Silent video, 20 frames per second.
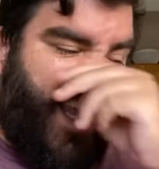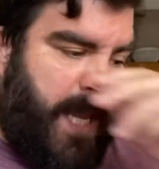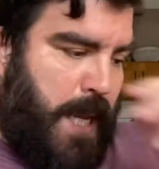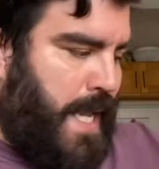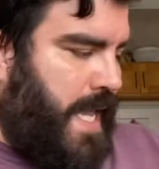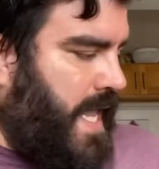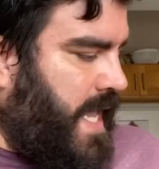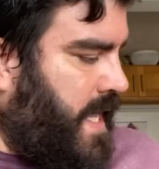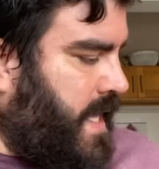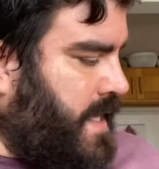
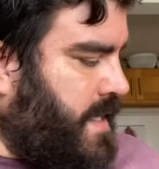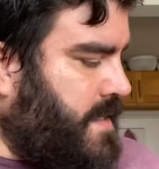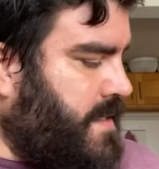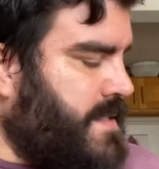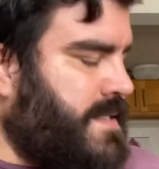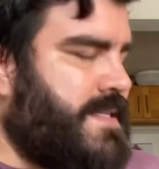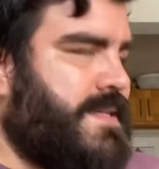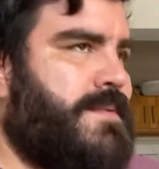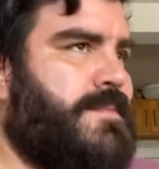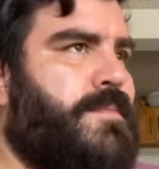
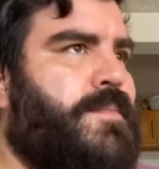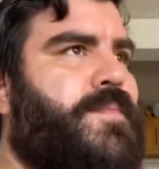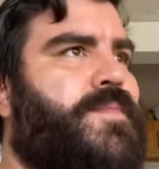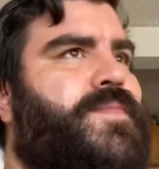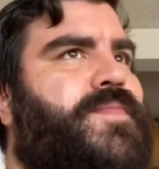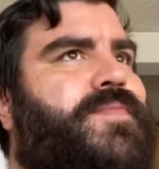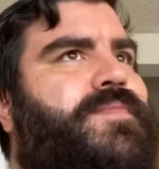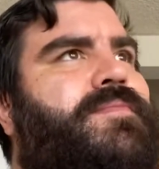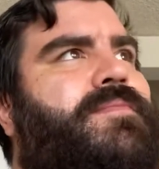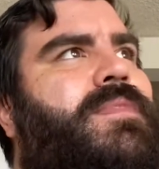And
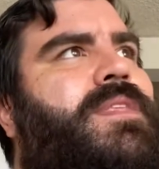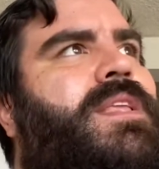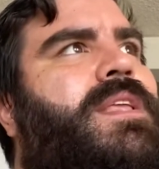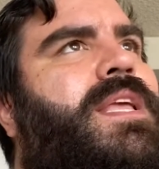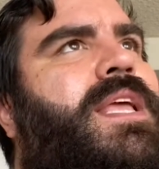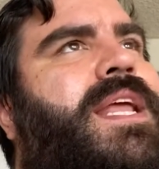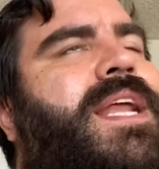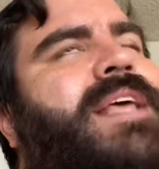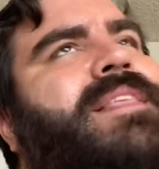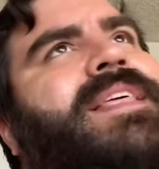
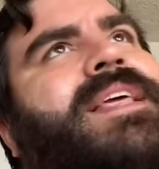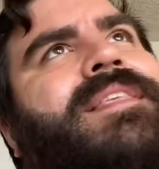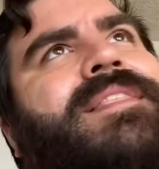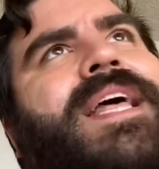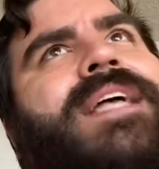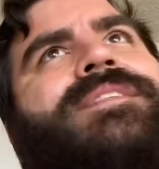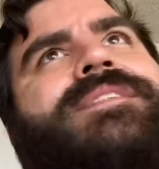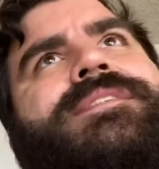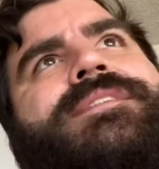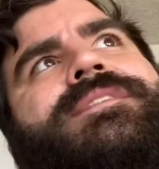I think
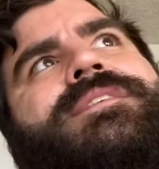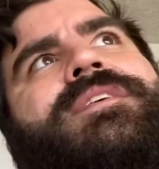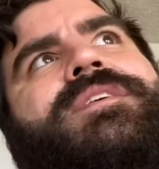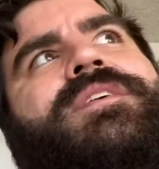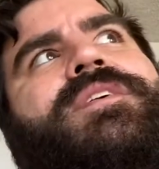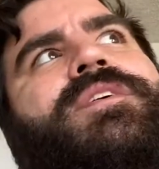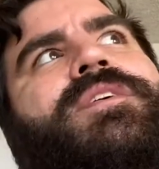that's